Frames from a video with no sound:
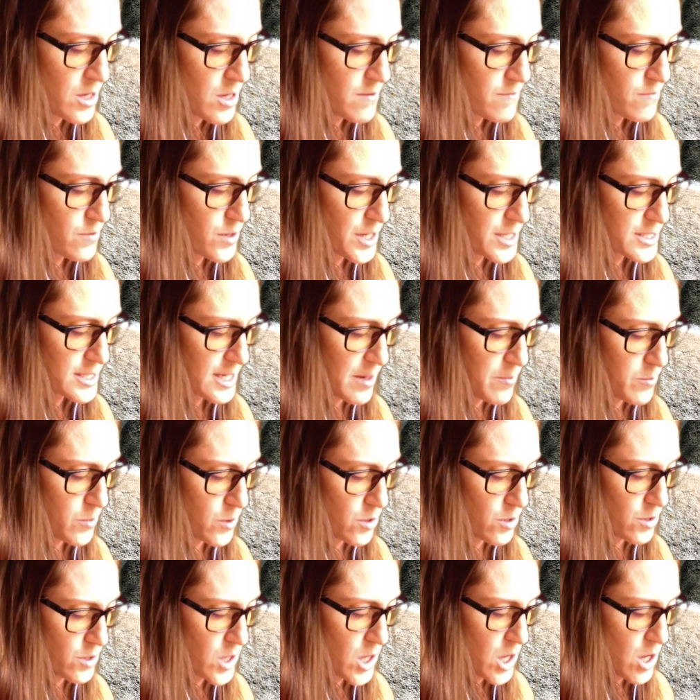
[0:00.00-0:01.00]
For
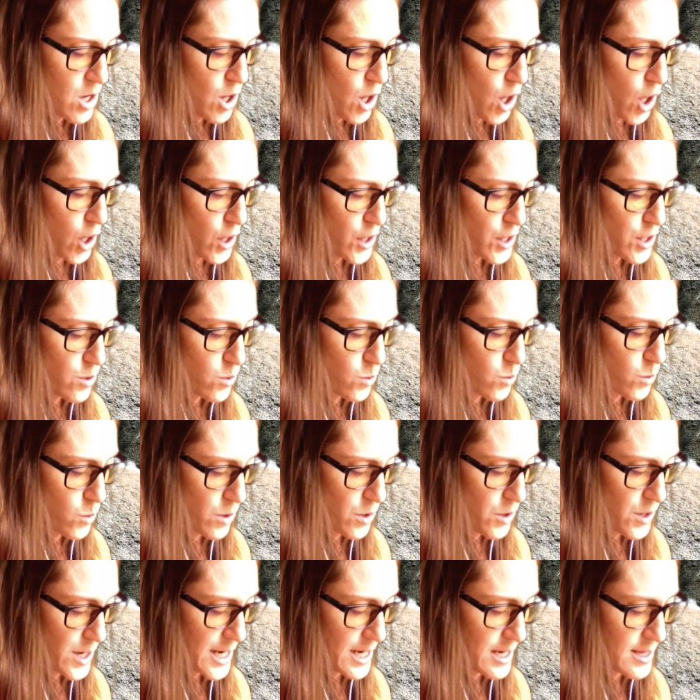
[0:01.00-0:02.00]
example, are you
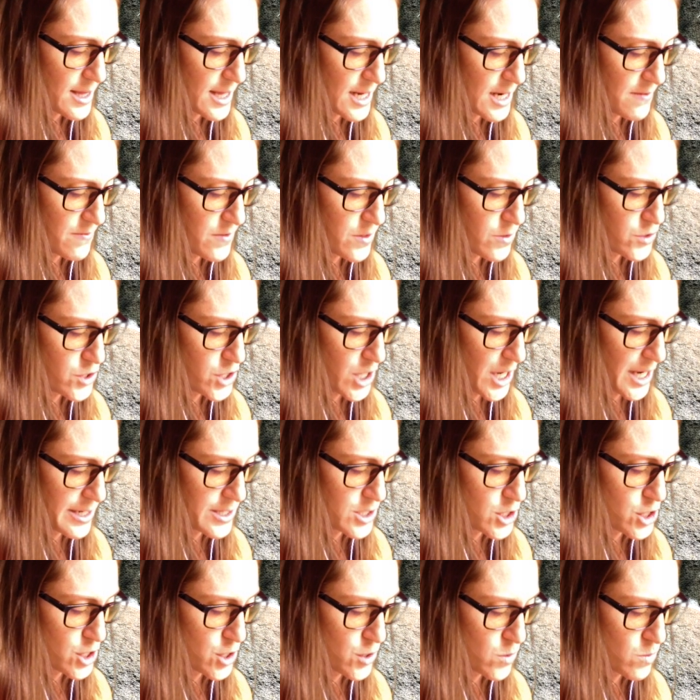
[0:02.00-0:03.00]
worried that if you
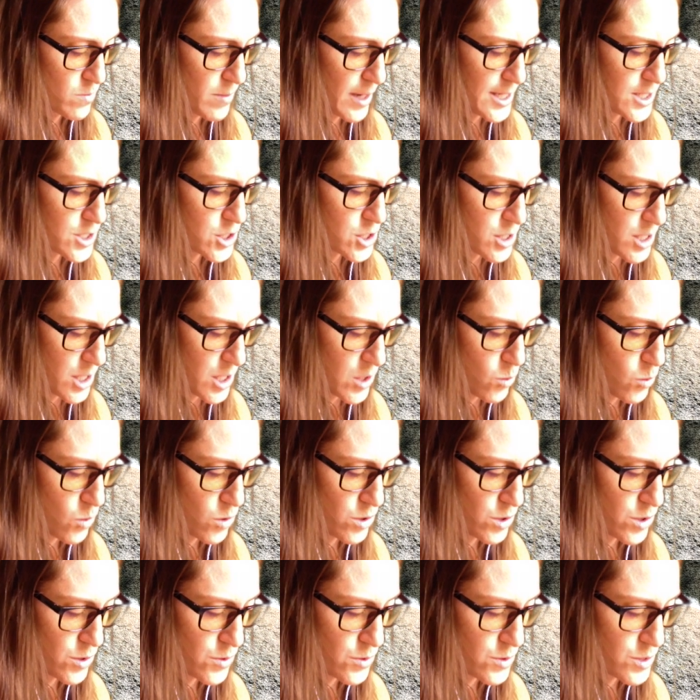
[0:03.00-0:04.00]
change too much that you will
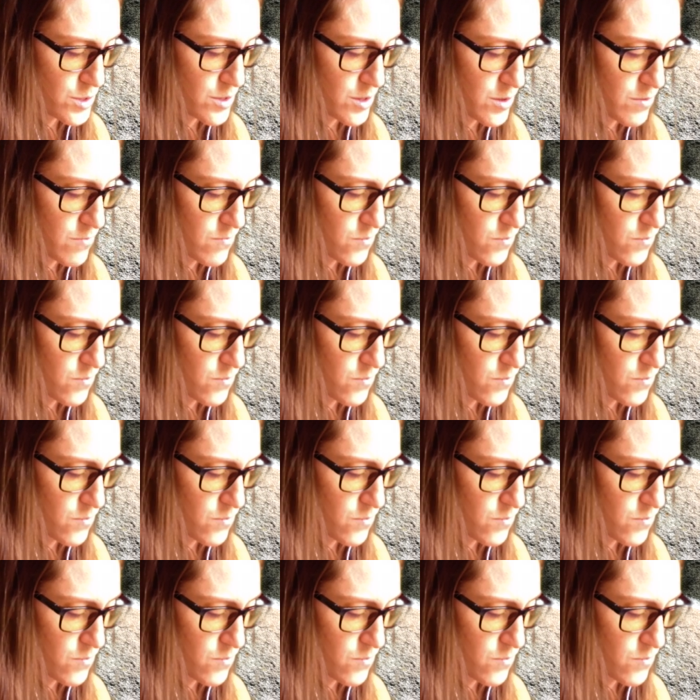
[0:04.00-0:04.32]
lose